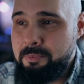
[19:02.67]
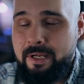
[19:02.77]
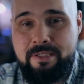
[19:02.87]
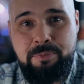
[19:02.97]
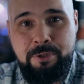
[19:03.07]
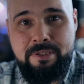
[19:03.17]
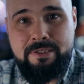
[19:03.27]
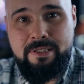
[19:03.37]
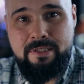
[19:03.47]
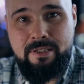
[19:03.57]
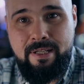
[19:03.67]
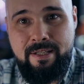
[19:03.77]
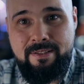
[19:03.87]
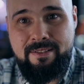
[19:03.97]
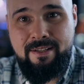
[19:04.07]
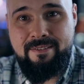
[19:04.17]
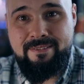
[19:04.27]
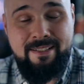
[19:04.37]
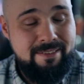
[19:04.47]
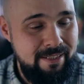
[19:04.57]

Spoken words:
with my experience here, and that's